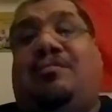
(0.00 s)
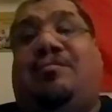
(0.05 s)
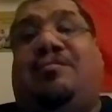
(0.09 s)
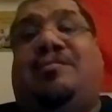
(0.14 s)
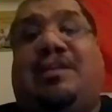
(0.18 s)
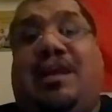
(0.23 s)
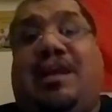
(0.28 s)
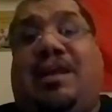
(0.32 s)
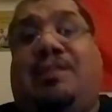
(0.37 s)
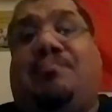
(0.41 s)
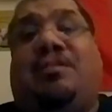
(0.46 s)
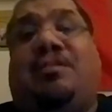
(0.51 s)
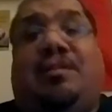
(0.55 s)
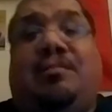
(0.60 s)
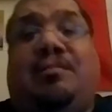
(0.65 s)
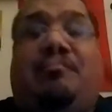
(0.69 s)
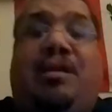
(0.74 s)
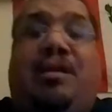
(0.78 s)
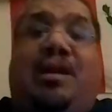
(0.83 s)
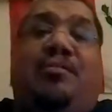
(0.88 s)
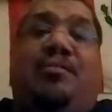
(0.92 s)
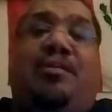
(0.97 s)
came to the
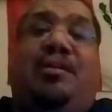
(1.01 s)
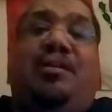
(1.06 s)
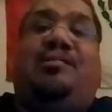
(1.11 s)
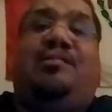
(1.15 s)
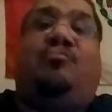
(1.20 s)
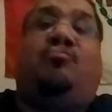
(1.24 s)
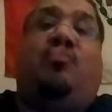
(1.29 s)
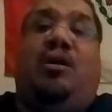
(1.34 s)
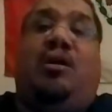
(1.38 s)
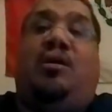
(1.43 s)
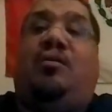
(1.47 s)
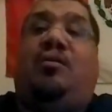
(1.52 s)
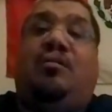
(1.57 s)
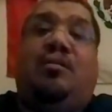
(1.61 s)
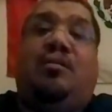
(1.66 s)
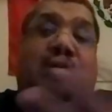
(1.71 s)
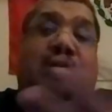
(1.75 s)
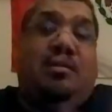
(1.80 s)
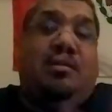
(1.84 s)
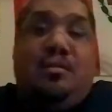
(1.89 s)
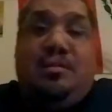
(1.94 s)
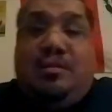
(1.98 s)
Bay Area as well
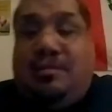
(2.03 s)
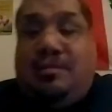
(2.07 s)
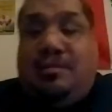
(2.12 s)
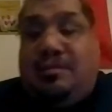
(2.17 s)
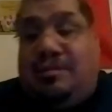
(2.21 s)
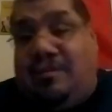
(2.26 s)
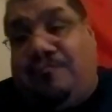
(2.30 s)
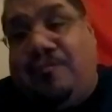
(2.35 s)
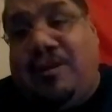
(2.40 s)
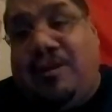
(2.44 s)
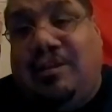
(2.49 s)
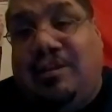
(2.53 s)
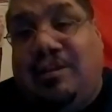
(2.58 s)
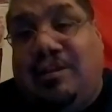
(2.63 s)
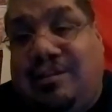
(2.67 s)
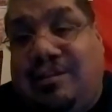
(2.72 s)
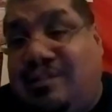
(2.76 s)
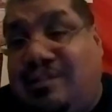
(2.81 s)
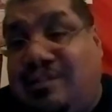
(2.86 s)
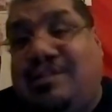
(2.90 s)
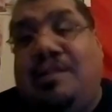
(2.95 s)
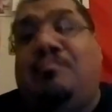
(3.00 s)
to fill in the
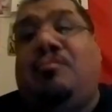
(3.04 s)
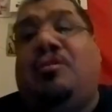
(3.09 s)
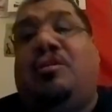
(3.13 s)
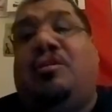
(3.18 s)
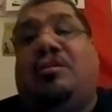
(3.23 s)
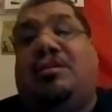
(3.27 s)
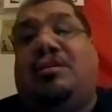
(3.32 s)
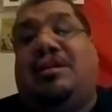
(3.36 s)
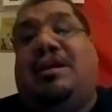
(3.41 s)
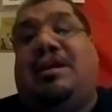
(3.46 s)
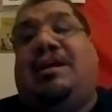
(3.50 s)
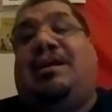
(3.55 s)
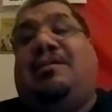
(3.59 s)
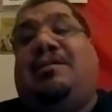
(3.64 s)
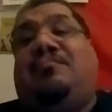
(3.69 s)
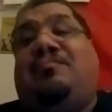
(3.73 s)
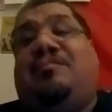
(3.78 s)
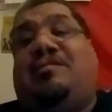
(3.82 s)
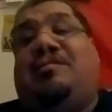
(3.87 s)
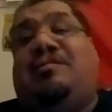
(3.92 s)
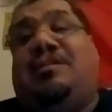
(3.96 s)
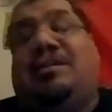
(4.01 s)
similar
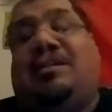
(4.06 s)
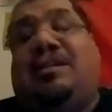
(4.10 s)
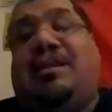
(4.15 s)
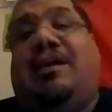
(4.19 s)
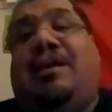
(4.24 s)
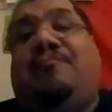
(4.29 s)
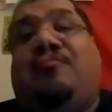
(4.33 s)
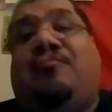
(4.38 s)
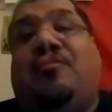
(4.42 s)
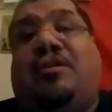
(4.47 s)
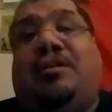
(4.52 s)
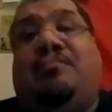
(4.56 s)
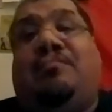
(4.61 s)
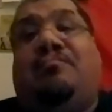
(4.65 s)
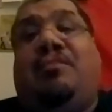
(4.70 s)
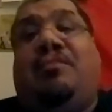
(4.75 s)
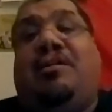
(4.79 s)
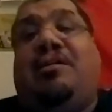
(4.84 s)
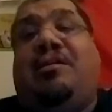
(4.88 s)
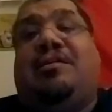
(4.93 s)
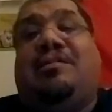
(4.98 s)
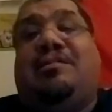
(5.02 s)
jobs that the African
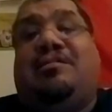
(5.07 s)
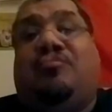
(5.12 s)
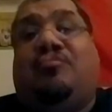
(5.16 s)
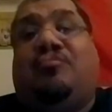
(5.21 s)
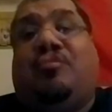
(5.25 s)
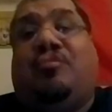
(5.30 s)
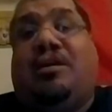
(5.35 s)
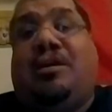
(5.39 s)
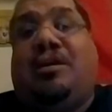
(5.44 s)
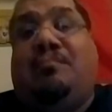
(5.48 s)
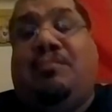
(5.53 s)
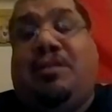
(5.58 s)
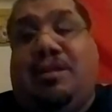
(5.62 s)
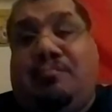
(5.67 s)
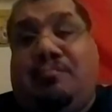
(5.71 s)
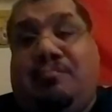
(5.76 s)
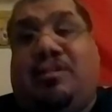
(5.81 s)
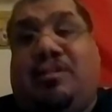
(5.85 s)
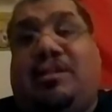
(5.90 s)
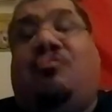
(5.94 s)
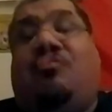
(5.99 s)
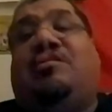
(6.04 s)
Americans were coming in.
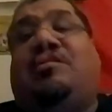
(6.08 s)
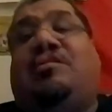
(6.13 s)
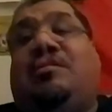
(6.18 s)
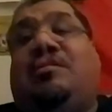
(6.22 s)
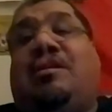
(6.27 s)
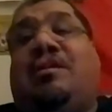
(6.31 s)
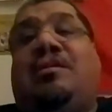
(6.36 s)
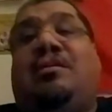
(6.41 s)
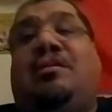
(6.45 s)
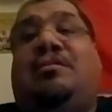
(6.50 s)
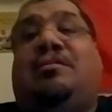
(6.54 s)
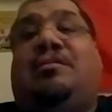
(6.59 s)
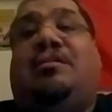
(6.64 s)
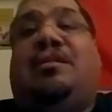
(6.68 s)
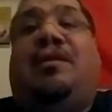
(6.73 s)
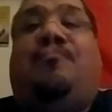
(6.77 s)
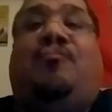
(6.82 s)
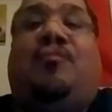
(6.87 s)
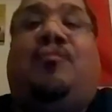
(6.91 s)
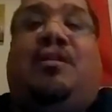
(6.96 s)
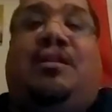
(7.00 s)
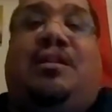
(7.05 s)
But there was
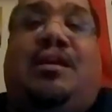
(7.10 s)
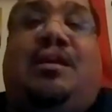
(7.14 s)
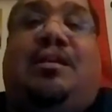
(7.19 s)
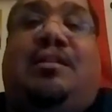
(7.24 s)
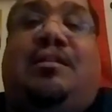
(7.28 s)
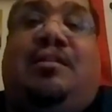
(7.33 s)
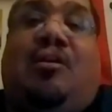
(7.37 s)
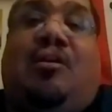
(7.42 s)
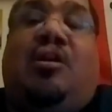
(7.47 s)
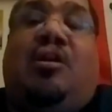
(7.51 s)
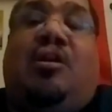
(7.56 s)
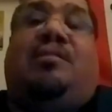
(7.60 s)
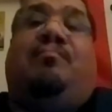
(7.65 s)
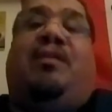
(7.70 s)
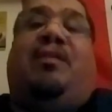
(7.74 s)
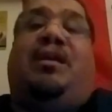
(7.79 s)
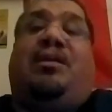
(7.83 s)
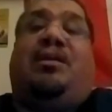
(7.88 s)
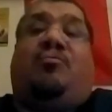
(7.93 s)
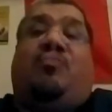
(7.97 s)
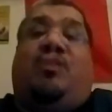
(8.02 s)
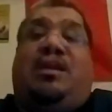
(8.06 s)
definitely a large
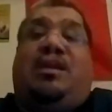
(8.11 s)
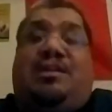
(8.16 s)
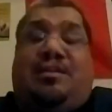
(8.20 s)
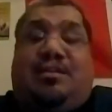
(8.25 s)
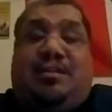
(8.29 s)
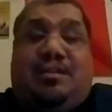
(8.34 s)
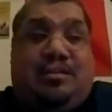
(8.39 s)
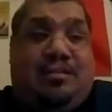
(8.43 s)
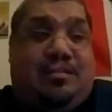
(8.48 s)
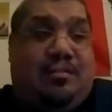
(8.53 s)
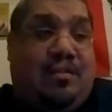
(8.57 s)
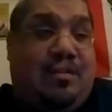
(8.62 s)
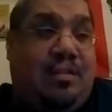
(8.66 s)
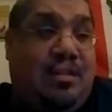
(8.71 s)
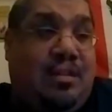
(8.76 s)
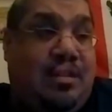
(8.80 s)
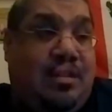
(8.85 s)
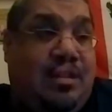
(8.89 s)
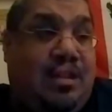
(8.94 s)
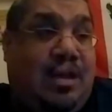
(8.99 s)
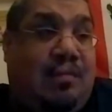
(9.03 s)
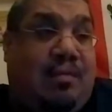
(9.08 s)
migration
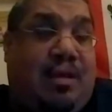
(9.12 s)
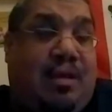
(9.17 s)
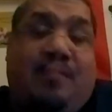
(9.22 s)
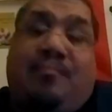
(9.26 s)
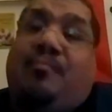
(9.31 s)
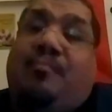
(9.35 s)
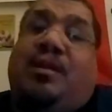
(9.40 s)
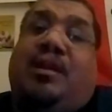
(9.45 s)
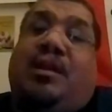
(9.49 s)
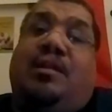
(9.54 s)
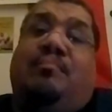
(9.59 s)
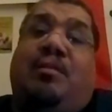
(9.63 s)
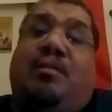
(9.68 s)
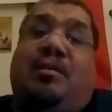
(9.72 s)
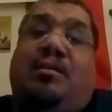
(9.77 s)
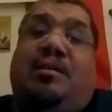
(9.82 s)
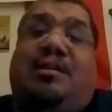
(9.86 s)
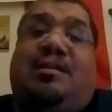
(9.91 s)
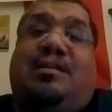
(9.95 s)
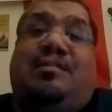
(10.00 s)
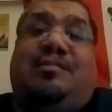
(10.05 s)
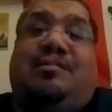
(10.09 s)
of African
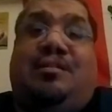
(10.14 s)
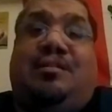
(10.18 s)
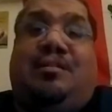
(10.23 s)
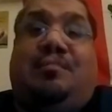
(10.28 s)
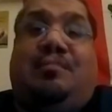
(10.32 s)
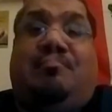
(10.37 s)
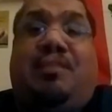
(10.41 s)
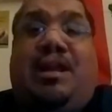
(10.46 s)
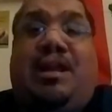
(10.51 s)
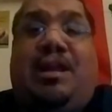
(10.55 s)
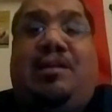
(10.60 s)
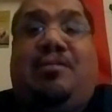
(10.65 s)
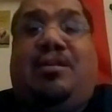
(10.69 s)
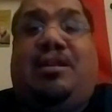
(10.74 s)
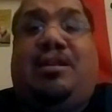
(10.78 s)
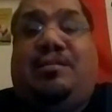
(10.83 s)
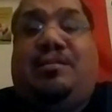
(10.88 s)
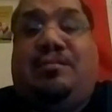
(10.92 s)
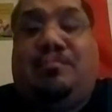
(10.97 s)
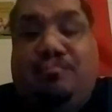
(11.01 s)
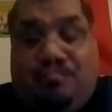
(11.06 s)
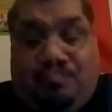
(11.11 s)
Americans to the Bay
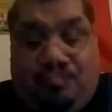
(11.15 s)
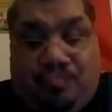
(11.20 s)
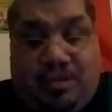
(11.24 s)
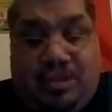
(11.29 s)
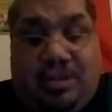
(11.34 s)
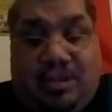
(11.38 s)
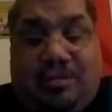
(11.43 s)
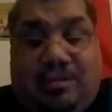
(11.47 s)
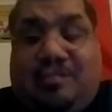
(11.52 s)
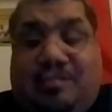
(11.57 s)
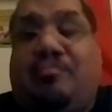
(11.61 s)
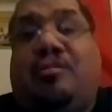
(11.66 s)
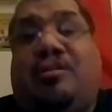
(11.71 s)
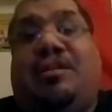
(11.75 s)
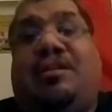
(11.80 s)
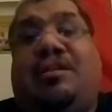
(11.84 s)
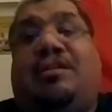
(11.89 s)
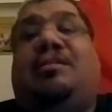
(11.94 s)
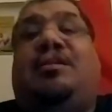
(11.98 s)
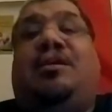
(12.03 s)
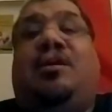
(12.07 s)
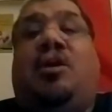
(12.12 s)
Area. You know,
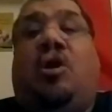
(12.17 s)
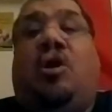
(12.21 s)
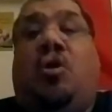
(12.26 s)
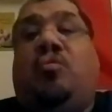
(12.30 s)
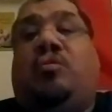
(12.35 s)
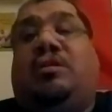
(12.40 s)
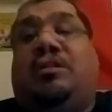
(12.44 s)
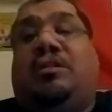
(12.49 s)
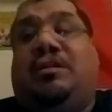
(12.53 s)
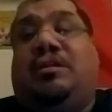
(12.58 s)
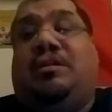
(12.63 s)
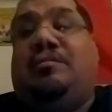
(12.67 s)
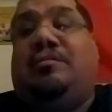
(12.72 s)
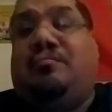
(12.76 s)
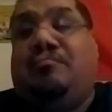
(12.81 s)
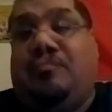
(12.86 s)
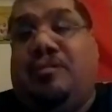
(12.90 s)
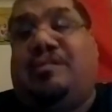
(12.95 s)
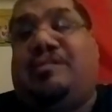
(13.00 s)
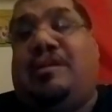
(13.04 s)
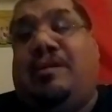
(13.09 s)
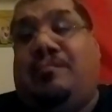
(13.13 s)
particularly
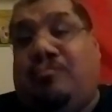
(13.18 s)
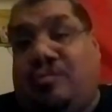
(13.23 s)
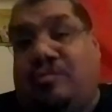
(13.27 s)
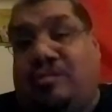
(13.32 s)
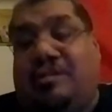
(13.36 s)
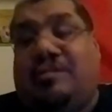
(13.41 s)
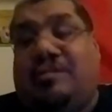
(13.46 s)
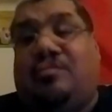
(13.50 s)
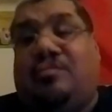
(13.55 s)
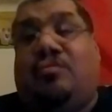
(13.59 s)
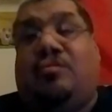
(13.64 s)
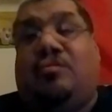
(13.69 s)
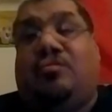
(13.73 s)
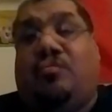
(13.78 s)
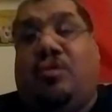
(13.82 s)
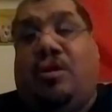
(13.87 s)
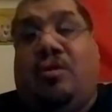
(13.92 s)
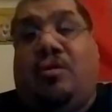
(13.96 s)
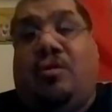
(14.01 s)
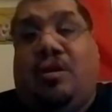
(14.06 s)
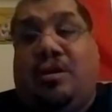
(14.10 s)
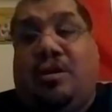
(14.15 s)
Oakland, but San Francisco as
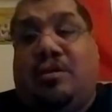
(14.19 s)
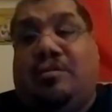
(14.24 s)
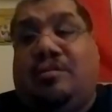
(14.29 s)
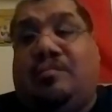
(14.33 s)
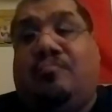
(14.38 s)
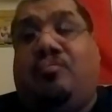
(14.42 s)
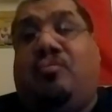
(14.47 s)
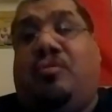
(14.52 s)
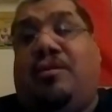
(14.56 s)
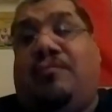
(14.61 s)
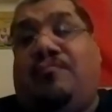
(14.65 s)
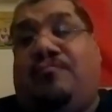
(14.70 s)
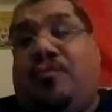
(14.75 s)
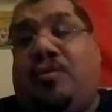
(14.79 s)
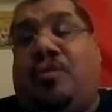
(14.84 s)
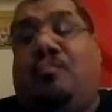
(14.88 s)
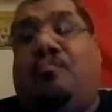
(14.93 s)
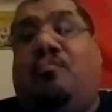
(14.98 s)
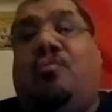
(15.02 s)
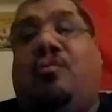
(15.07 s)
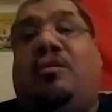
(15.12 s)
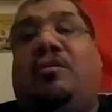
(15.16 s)
well, Hunters Point,
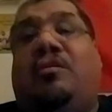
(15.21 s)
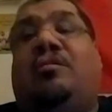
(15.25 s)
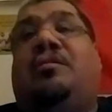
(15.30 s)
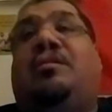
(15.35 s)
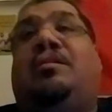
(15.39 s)
Fillmore,